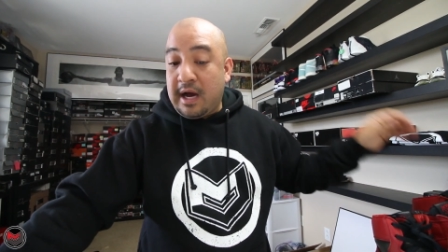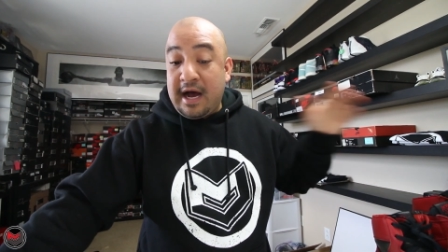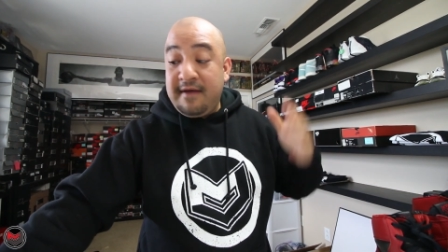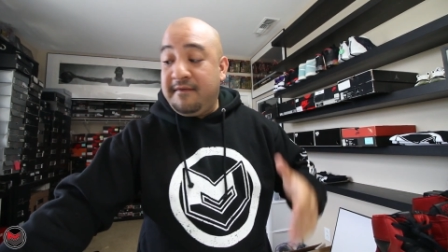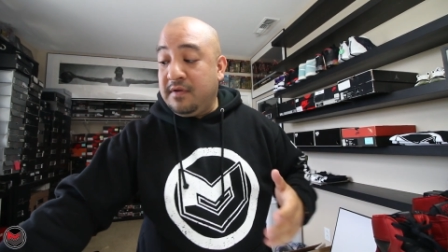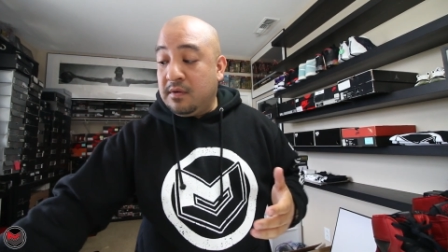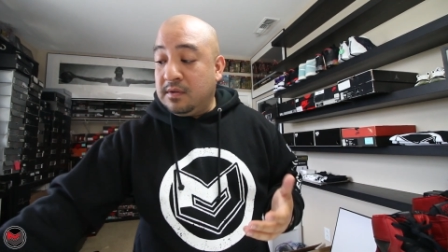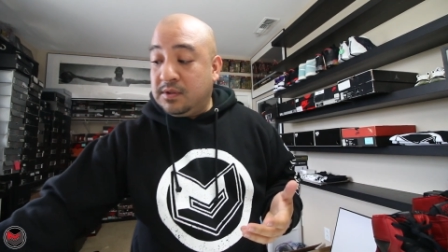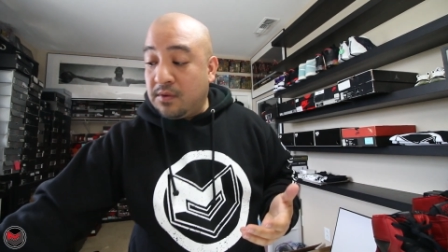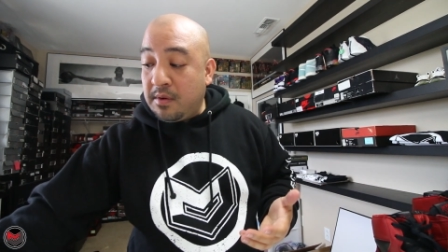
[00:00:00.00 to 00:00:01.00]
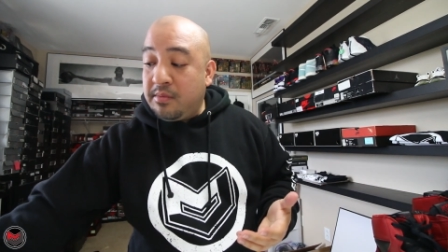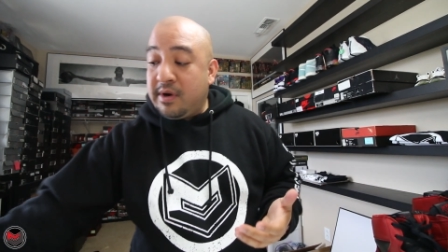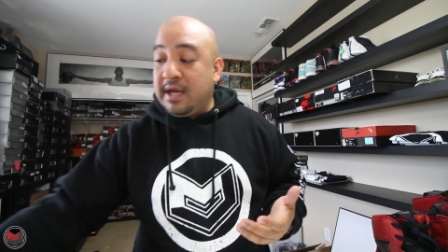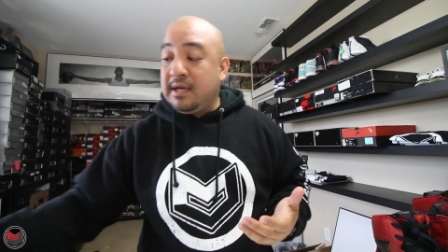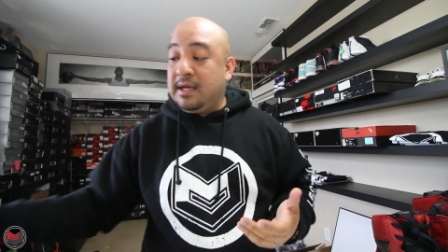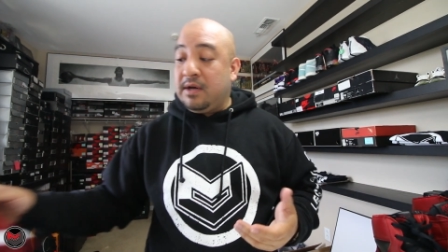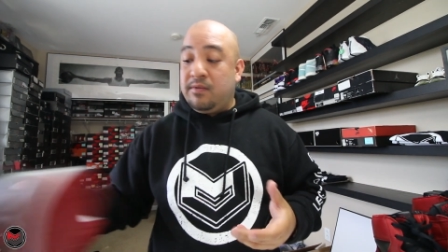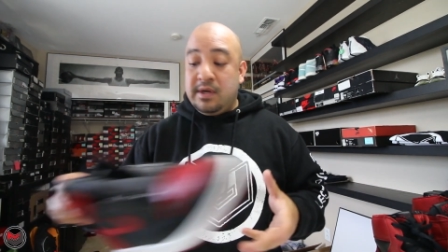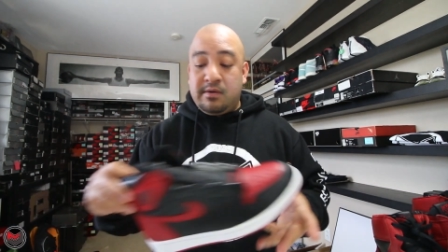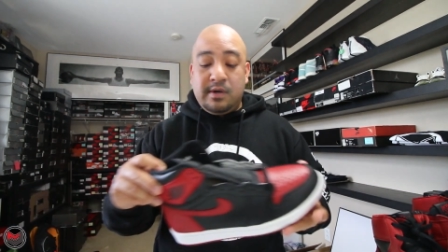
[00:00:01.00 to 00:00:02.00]
I feel Jordan Brand can
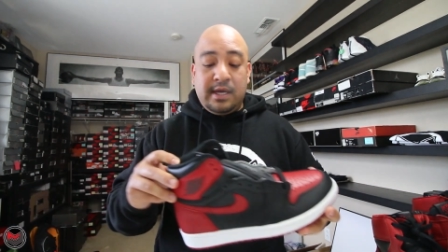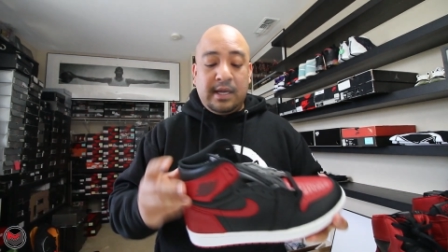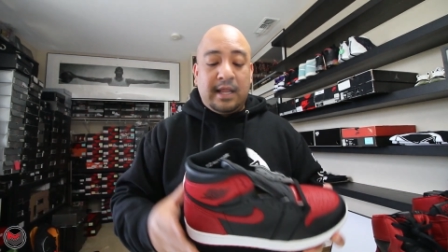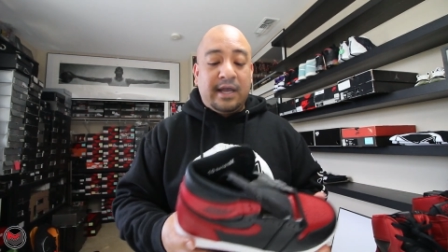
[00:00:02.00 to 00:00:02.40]
recreate.